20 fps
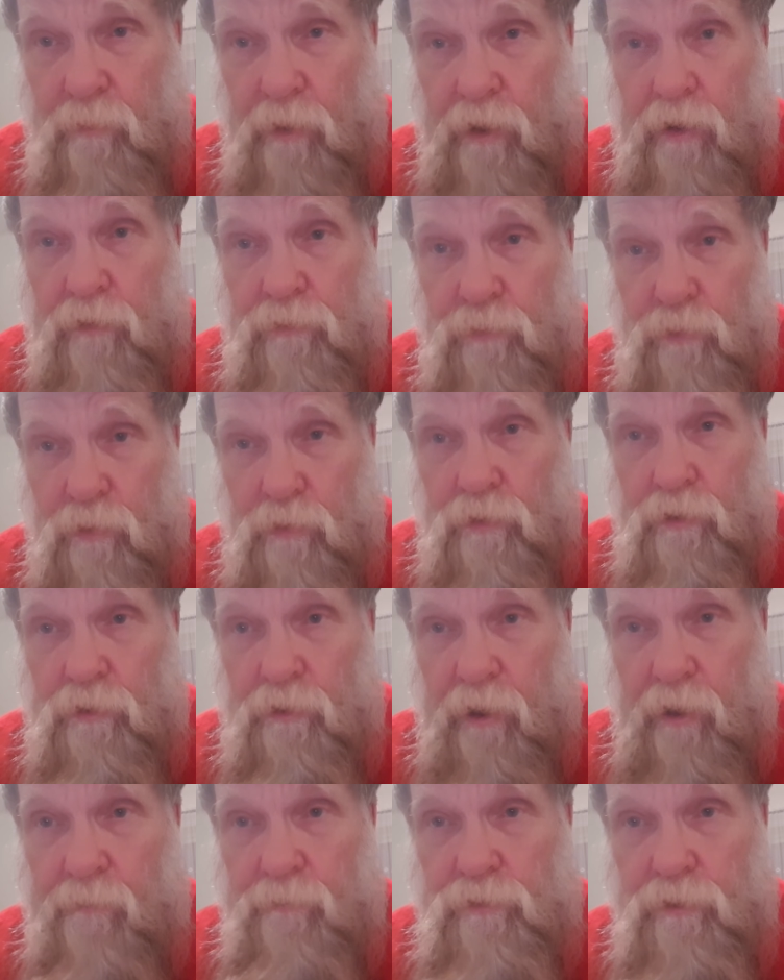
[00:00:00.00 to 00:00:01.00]
make it through the
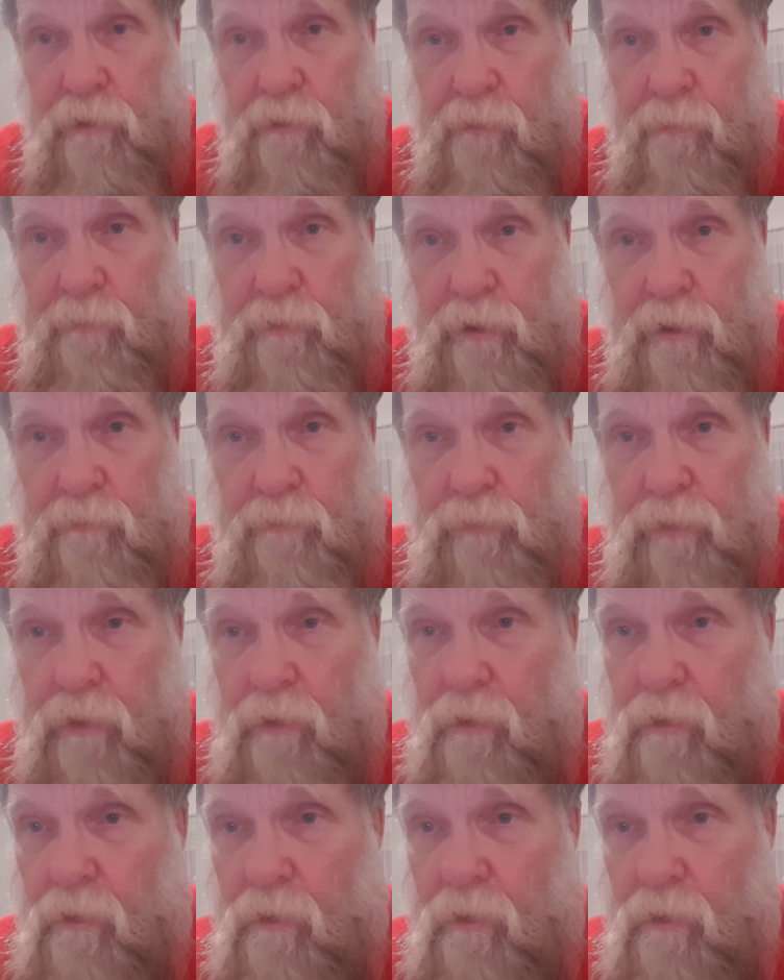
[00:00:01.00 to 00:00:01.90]
times that are coming up.